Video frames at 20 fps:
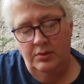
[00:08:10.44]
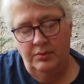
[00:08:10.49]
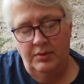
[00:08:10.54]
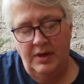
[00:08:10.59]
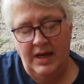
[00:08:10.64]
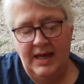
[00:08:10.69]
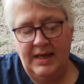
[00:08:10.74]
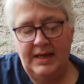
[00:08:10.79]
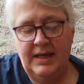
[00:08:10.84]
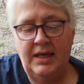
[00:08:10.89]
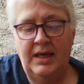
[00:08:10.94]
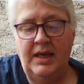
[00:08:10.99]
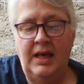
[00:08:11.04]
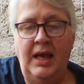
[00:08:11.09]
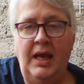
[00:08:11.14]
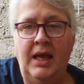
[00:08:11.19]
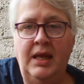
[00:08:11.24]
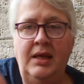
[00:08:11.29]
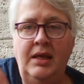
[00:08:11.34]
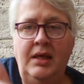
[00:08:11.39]
rock
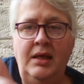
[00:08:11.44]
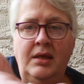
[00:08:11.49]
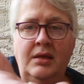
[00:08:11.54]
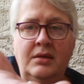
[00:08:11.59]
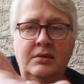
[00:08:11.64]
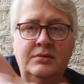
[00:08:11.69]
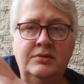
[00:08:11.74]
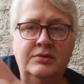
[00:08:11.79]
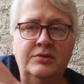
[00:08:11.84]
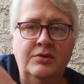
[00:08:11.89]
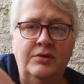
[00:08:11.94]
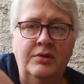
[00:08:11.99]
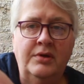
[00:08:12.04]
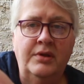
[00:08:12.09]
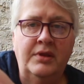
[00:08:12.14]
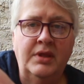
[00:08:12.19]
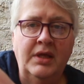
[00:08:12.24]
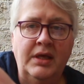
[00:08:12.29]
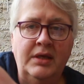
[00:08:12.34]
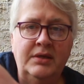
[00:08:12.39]
candy sort
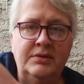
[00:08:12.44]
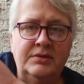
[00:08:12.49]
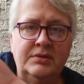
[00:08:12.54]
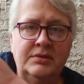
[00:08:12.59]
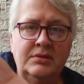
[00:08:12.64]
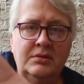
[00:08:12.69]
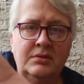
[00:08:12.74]
of things